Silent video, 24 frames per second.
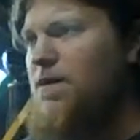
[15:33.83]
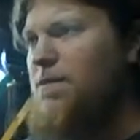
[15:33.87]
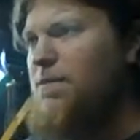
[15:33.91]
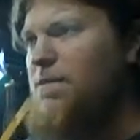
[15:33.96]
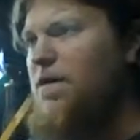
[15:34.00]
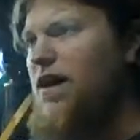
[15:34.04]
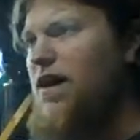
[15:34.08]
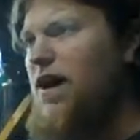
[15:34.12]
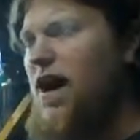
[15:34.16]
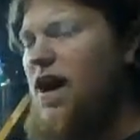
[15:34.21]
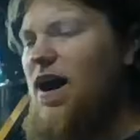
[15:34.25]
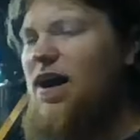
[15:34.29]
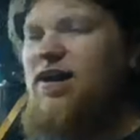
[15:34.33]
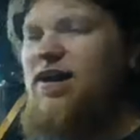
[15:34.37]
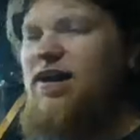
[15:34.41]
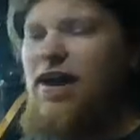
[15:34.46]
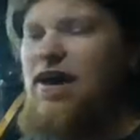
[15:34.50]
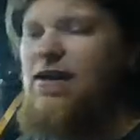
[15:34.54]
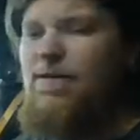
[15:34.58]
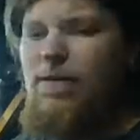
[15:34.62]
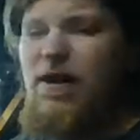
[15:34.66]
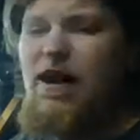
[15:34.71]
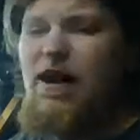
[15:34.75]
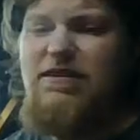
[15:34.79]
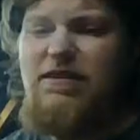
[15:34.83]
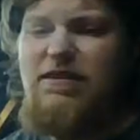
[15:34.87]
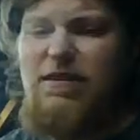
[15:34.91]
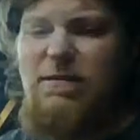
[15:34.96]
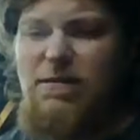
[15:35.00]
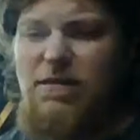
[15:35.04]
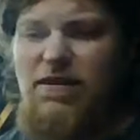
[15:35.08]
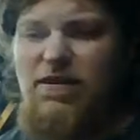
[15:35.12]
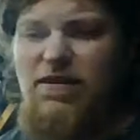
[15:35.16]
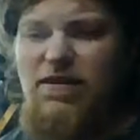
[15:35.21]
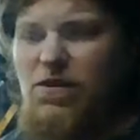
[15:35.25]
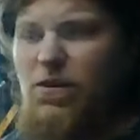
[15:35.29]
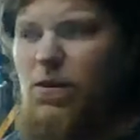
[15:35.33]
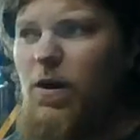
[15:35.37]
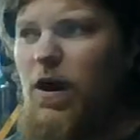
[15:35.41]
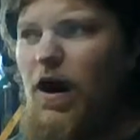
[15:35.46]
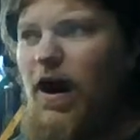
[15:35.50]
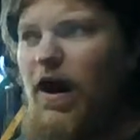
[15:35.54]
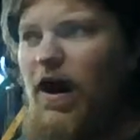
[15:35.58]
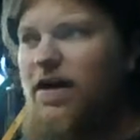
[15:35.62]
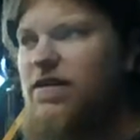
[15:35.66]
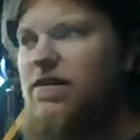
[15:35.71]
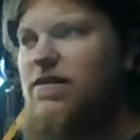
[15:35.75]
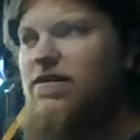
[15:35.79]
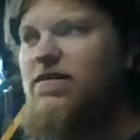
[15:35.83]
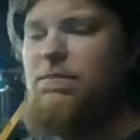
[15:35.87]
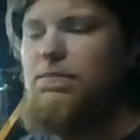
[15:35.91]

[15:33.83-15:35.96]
But I can't imagine it being too hard